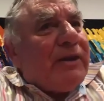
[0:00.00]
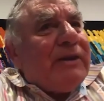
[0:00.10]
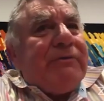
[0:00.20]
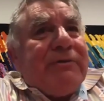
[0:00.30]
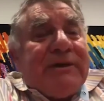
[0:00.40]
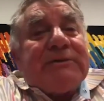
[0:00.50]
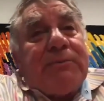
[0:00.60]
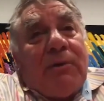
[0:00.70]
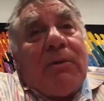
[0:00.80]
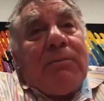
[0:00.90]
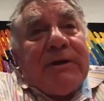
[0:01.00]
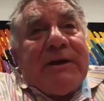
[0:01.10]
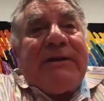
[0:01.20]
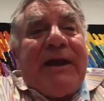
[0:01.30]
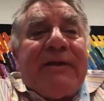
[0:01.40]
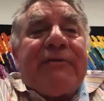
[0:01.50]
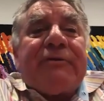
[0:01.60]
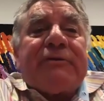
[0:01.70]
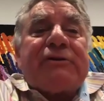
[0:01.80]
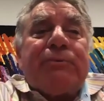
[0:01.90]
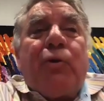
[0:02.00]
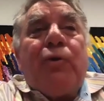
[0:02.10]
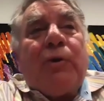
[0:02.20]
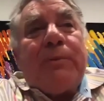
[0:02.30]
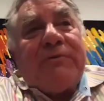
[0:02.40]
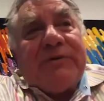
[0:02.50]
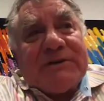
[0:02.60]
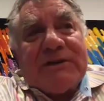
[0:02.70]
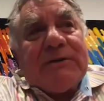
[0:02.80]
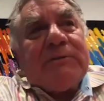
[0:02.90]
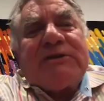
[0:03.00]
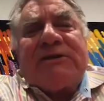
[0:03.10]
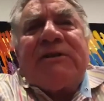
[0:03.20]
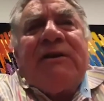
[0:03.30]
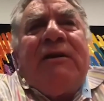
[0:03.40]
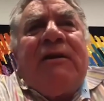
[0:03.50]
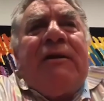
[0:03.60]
and there is probably in that small group of ICSI, which is